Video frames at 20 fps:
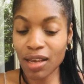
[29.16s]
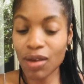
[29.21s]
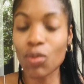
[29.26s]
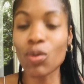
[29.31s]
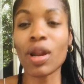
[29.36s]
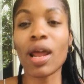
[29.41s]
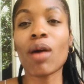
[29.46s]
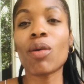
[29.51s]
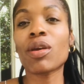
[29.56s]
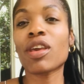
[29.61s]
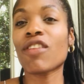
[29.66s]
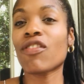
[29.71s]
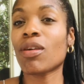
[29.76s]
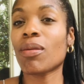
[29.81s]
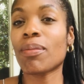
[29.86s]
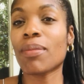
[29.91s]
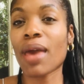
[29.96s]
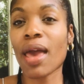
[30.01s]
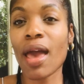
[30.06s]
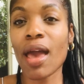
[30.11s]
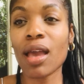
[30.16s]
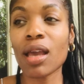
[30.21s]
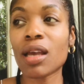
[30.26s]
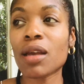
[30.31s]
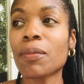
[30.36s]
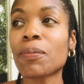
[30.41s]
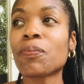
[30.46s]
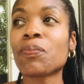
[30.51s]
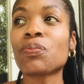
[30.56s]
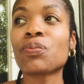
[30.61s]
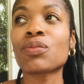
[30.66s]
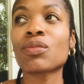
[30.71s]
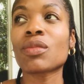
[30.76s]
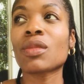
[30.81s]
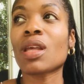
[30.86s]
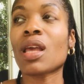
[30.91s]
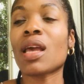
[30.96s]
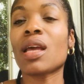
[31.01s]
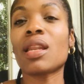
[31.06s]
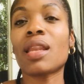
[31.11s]
without giving back,
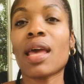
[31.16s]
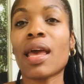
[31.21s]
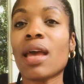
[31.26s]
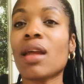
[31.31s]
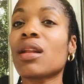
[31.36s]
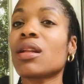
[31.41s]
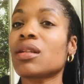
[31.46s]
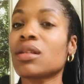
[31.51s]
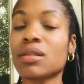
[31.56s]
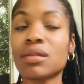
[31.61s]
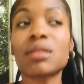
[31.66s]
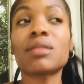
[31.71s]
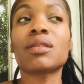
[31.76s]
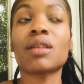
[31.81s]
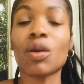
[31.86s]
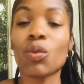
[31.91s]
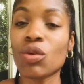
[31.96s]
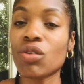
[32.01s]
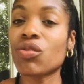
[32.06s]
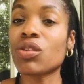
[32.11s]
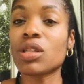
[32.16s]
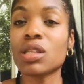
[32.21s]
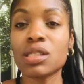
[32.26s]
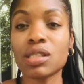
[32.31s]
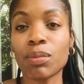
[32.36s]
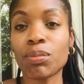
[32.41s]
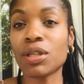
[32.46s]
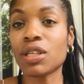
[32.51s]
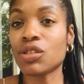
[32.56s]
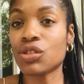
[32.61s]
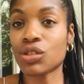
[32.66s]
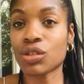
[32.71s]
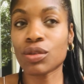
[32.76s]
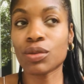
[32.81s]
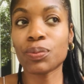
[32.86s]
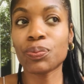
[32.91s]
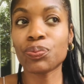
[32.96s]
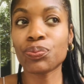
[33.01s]
and that it would really deplete you.